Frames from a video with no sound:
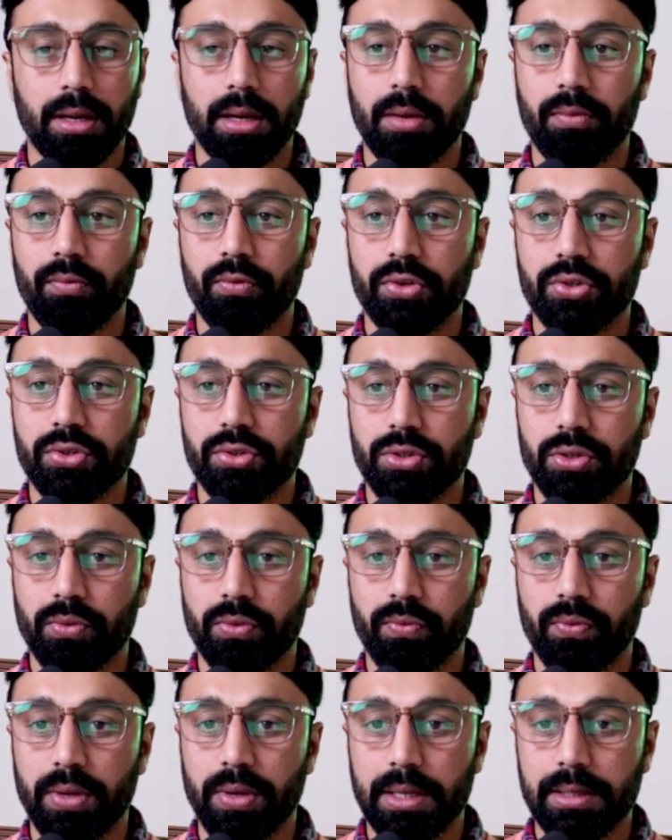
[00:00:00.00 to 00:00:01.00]
which
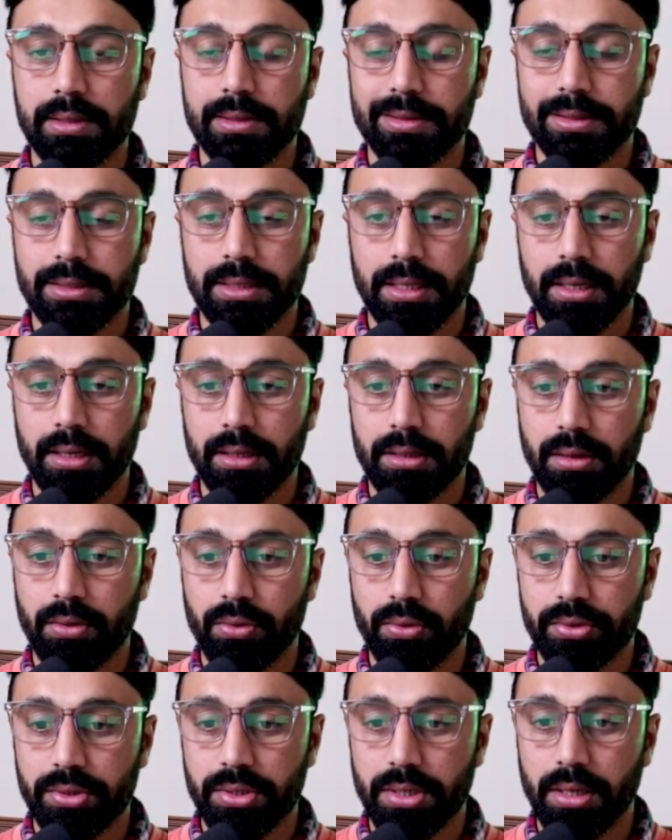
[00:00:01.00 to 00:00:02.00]
we can see in the
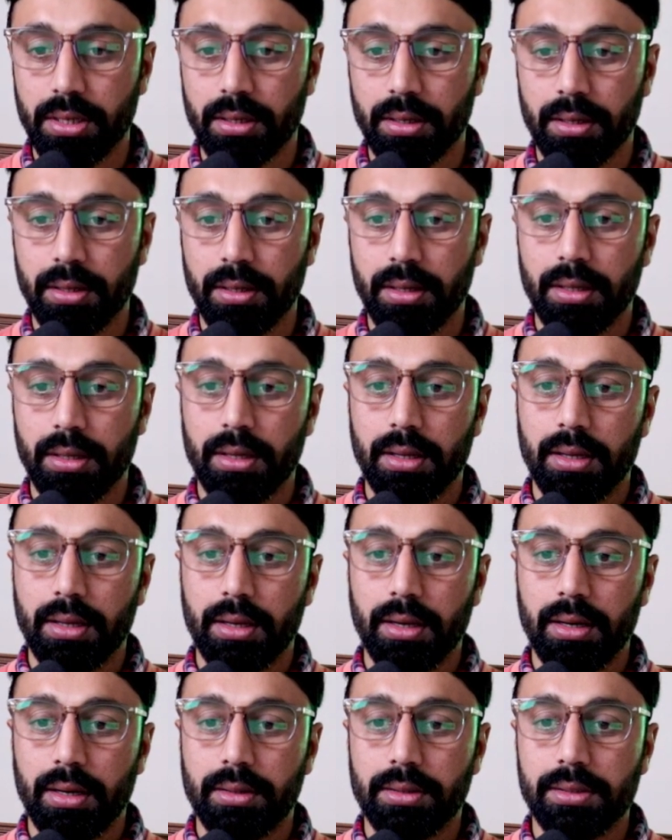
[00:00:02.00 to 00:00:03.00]
hosting,
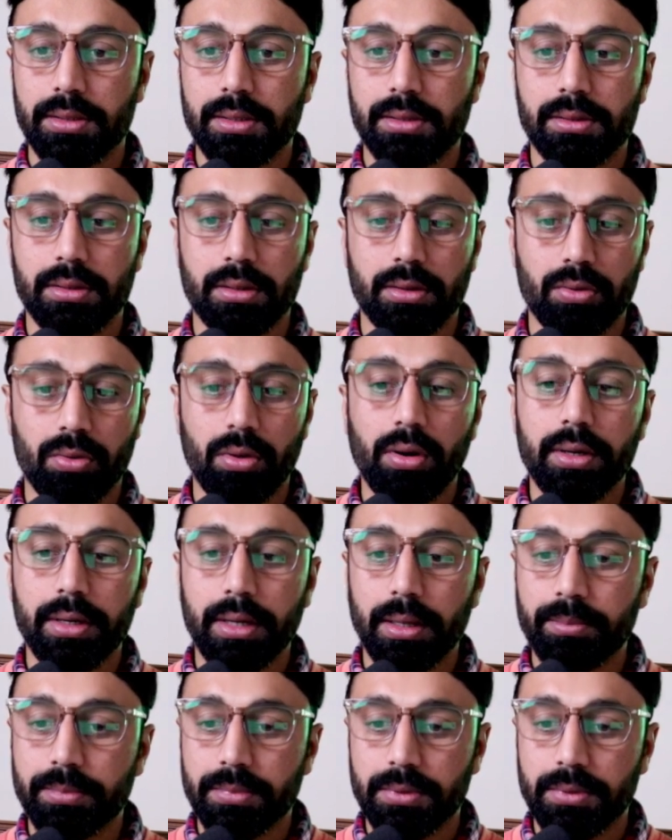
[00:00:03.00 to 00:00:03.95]
and this is a crawl depth,